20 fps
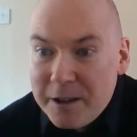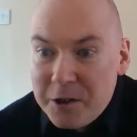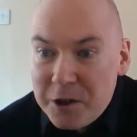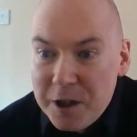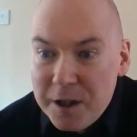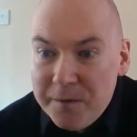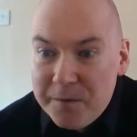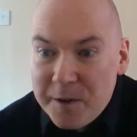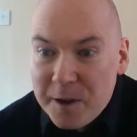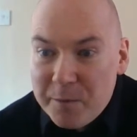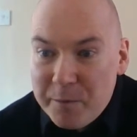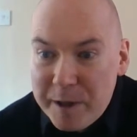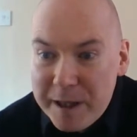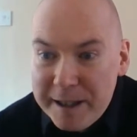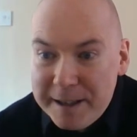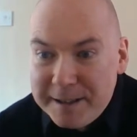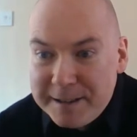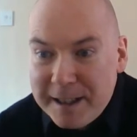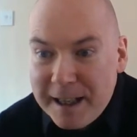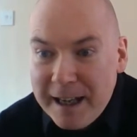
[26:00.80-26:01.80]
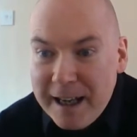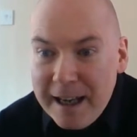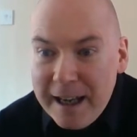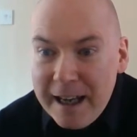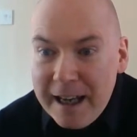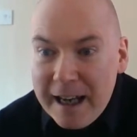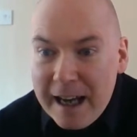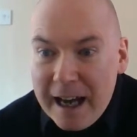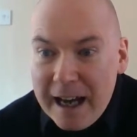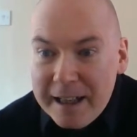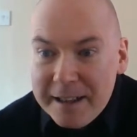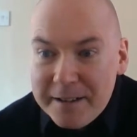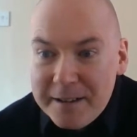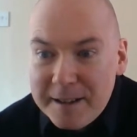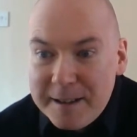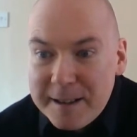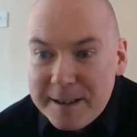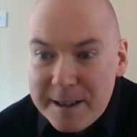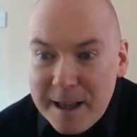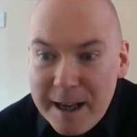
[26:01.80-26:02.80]
achieve their peace and
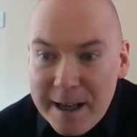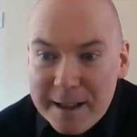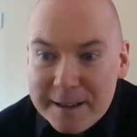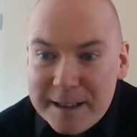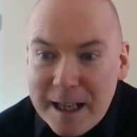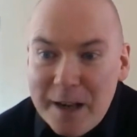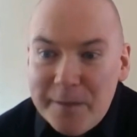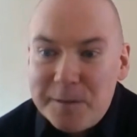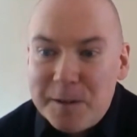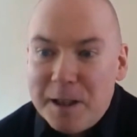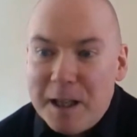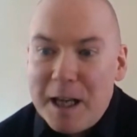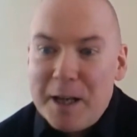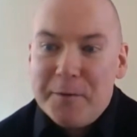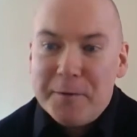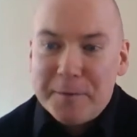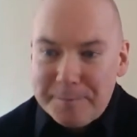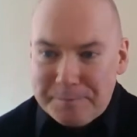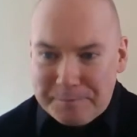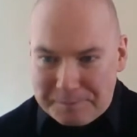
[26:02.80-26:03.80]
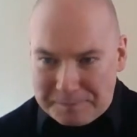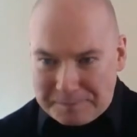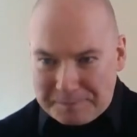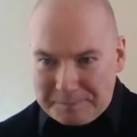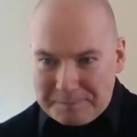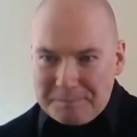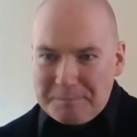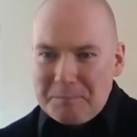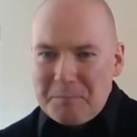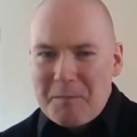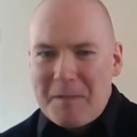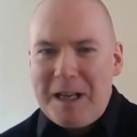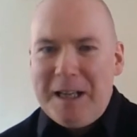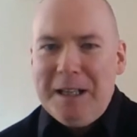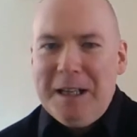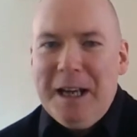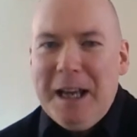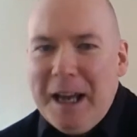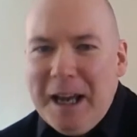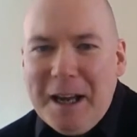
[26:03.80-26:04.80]
the desired afterlife.
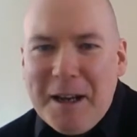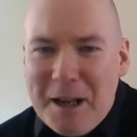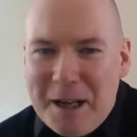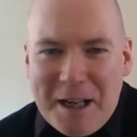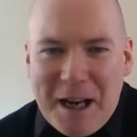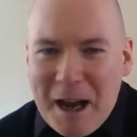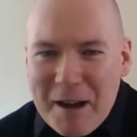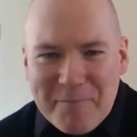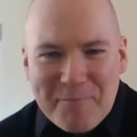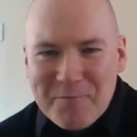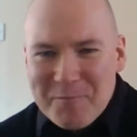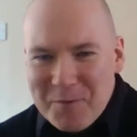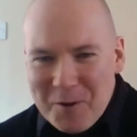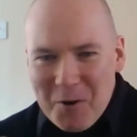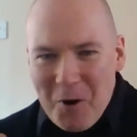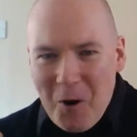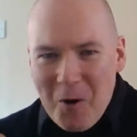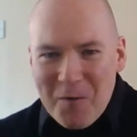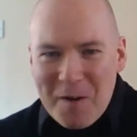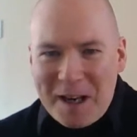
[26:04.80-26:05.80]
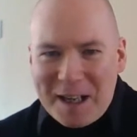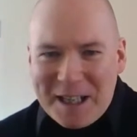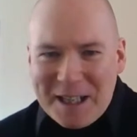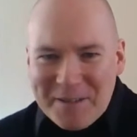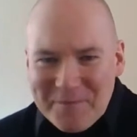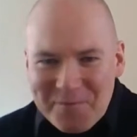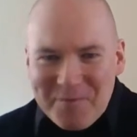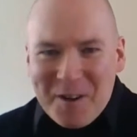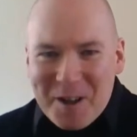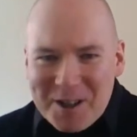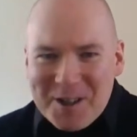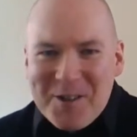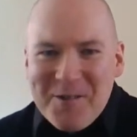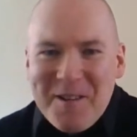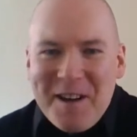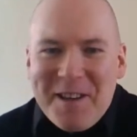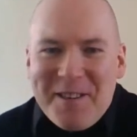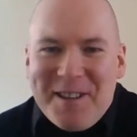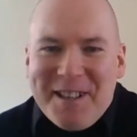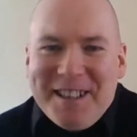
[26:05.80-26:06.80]
Yeah, you're all very
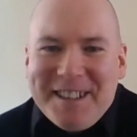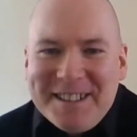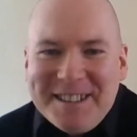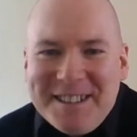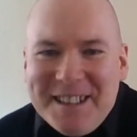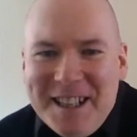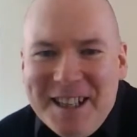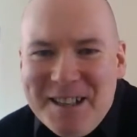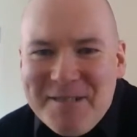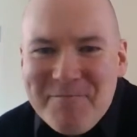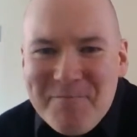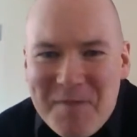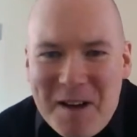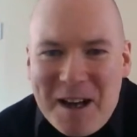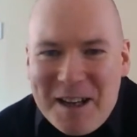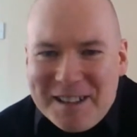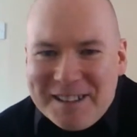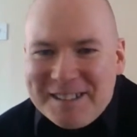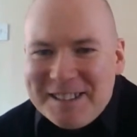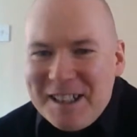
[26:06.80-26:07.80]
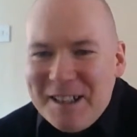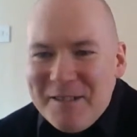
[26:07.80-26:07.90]
virtue ethics here. I